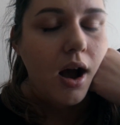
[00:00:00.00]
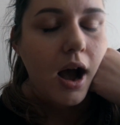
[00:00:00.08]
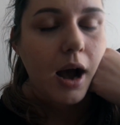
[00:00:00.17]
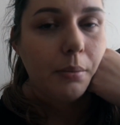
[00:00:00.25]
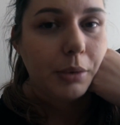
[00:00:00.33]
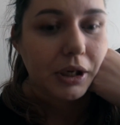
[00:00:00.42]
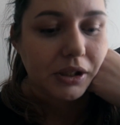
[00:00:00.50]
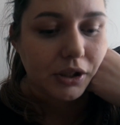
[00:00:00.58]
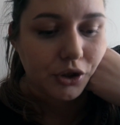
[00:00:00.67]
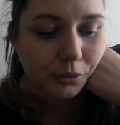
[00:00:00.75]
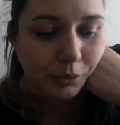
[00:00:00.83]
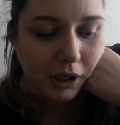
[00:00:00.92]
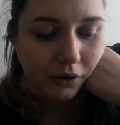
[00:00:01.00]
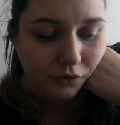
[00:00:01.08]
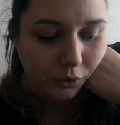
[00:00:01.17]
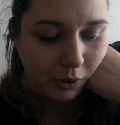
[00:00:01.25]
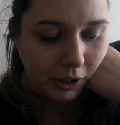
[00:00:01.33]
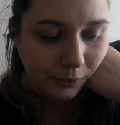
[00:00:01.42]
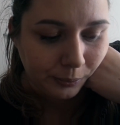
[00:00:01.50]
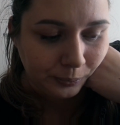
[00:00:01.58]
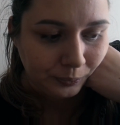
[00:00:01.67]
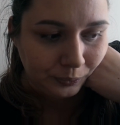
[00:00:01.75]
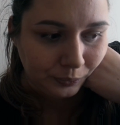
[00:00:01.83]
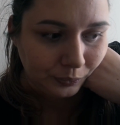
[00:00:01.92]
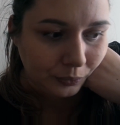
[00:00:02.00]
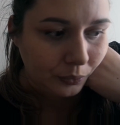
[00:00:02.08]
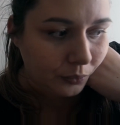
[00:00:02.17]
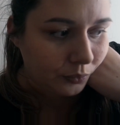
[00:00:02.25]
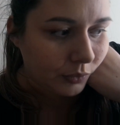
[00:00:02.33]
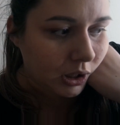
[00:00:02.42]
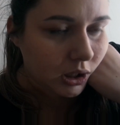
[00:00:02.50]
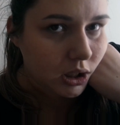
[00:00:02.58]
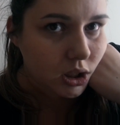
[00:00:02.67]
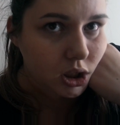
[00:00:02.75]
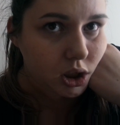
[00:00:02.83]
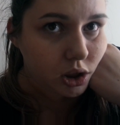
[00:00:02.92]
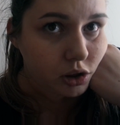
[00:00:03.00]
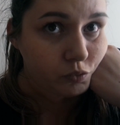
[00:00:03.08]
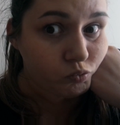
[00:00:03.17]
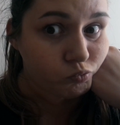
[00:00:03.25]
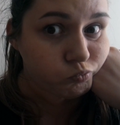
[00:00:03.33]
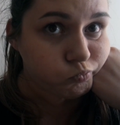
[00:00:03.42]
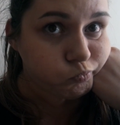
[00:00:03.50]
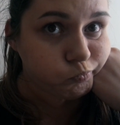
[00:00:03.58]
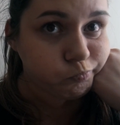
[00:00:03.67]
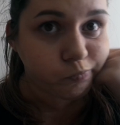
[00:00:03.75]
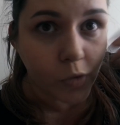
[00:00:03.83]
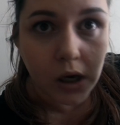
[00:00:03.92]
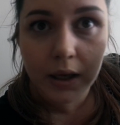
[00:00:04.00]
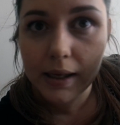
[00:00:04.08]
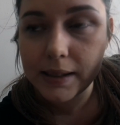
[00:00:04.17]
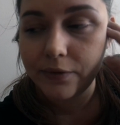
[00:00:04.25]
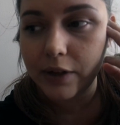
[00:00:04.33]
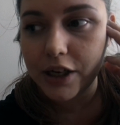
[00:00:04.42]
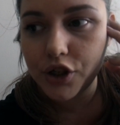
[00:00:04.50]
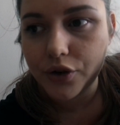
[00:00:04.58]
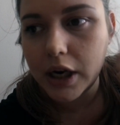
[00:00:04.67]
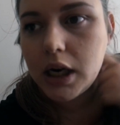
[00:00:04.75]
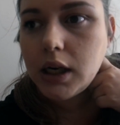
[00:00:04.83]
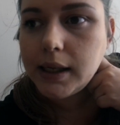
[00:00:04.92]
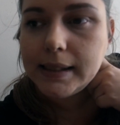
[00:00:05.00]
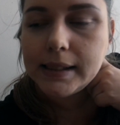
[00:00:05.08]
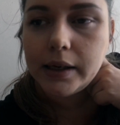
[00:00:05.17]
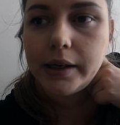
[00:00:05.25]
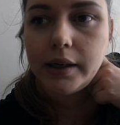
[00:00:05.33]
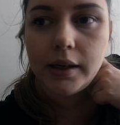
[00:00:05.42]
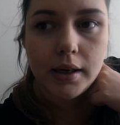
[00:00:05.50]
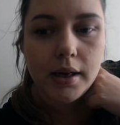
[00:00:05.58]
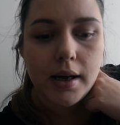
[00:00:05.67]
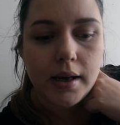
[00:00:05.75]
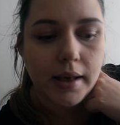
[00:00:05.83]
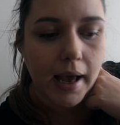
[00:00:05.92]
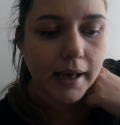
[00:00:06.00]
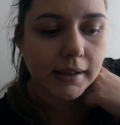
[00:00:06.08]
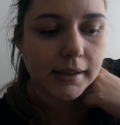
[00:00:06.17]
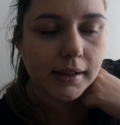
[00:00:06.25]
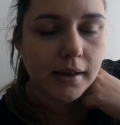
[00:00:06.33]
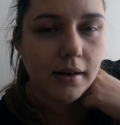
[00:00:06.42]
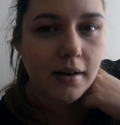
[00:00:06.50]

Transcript: And Percy jumping everywhere. It's flattering. So, yes.